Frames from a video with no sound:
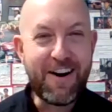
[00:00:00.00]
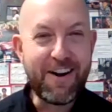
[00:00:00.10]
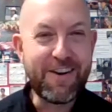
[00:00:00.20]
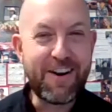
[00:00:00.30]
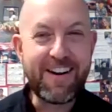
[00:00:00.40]

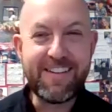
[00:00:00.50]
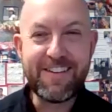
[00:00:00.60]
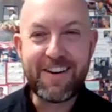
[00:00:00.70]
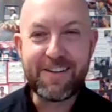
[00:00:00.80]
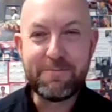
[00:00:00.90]
on
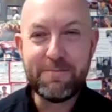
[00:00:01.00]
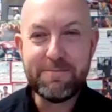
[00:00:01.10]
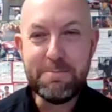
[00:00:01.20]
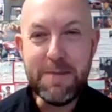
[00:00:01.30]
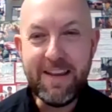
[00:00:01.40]
our, our
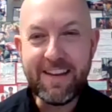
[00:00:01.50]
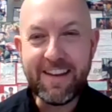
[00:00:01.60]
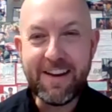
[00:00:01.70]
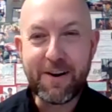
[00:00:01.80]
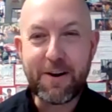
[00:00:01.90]
meeting
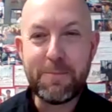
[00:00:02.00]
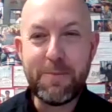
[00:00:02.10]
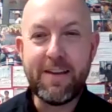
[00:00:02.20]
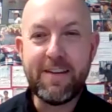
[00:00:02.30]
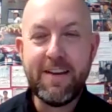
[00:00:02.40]
here,
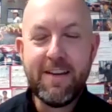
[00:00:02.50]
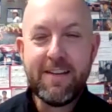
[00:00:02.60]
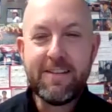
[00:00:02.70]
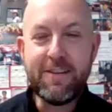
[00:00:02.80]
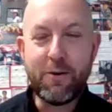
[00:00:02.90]
but
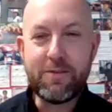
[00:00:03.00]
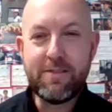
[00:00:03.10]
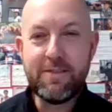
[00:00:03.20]
you know,